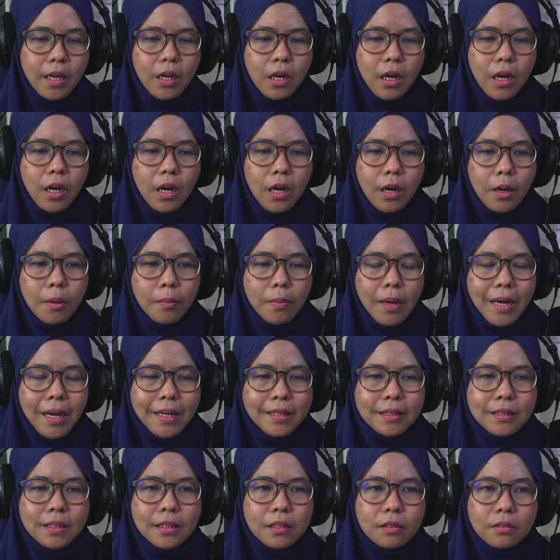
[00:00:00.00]

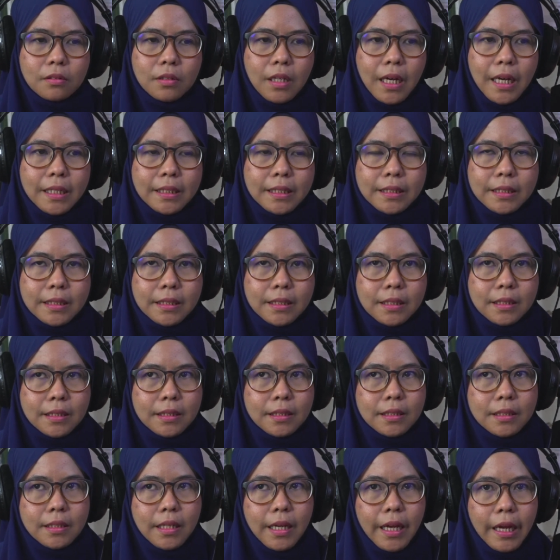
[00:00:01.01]
Until I
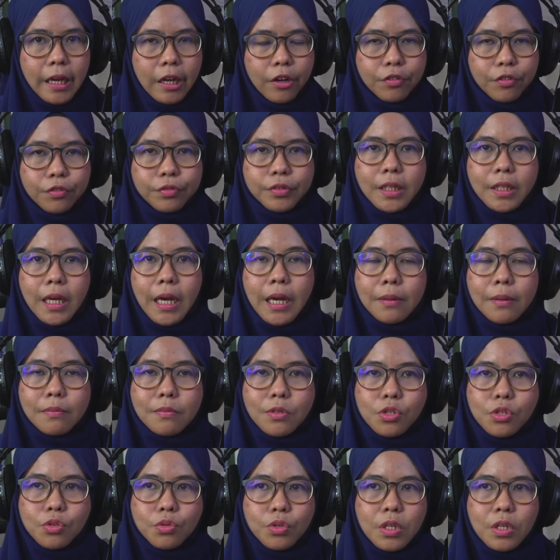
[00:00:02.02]
didn't have
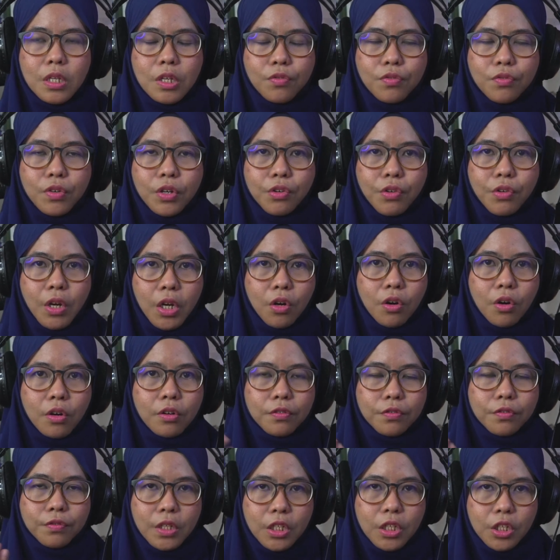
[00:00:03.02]
time to even record
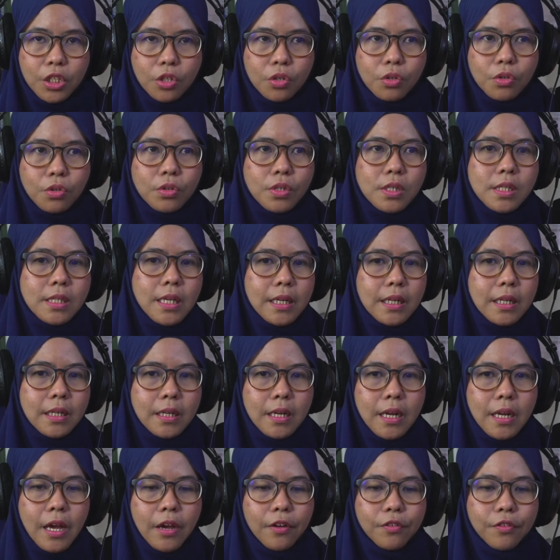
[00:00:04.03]
videos, I
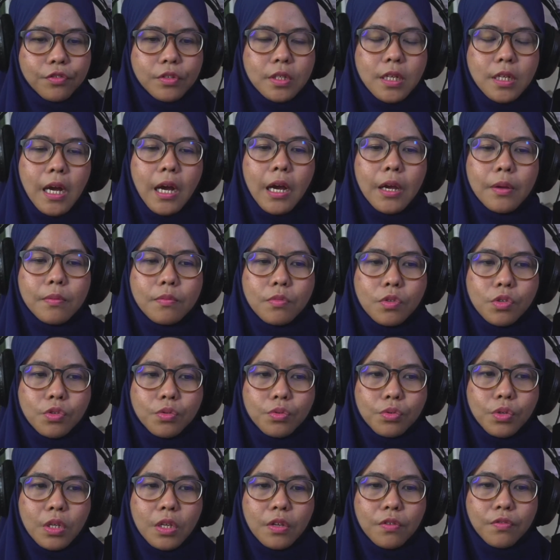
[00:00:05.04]
didn't have time
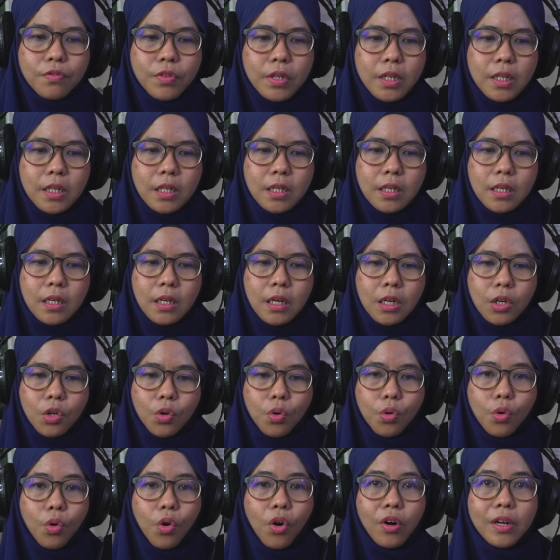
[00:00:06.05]
to even
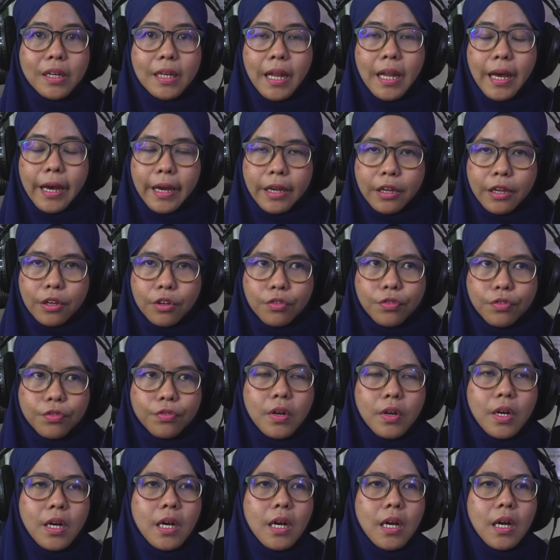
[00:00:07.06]
go on
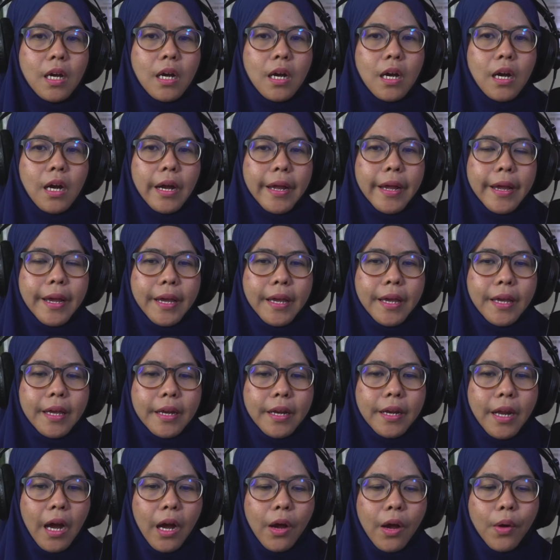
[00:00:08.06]
live,
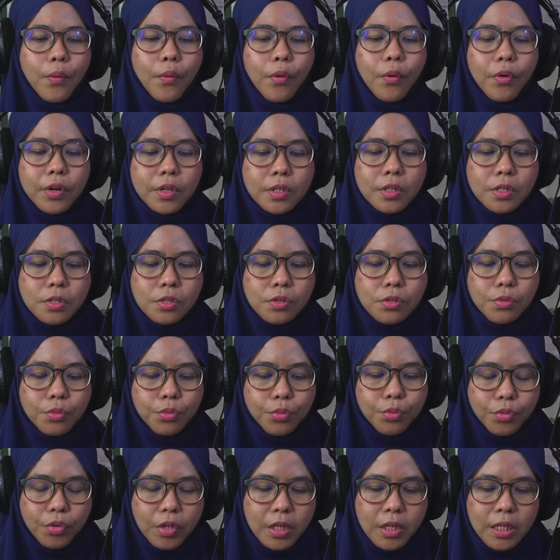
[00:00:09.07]
and I was
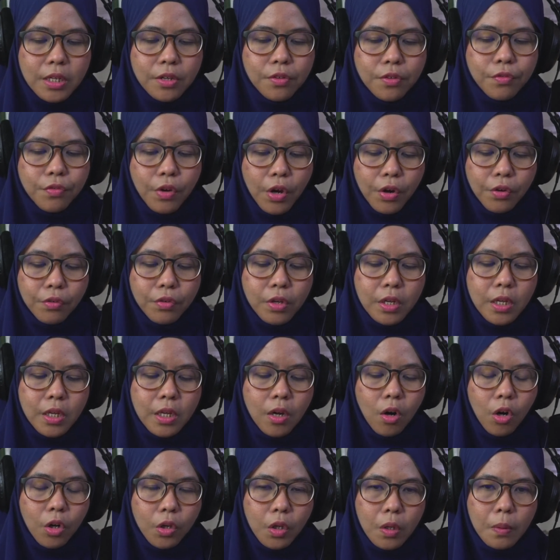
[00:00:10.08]
really very
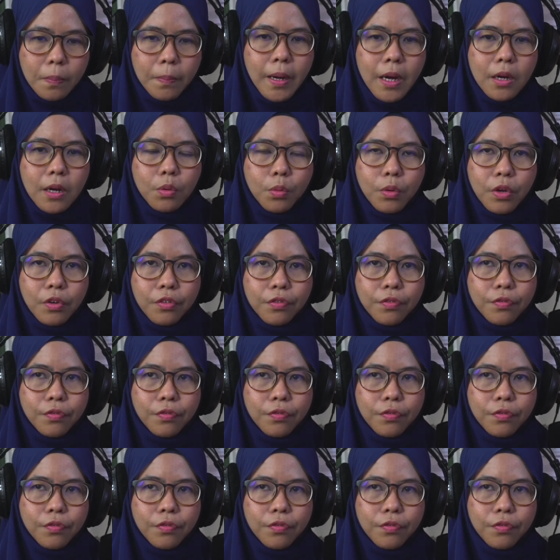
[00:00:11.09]
occupied with